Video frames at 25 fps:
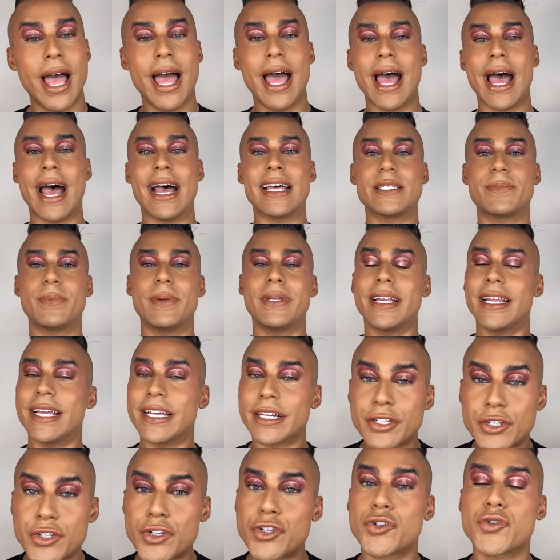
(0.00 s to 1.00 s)
has been
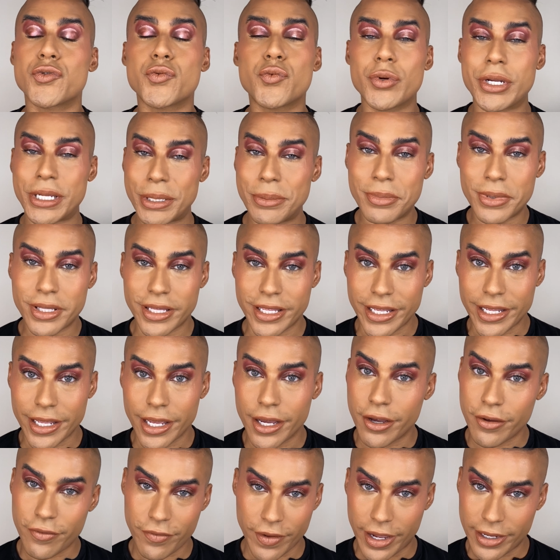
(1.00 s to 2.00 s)
extremely
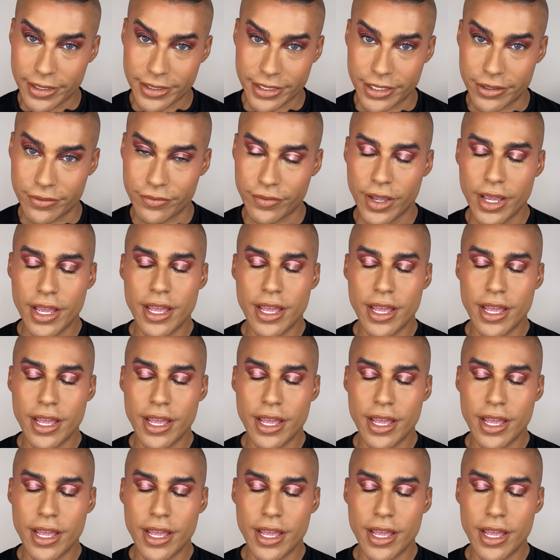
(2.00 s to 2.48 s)
effective.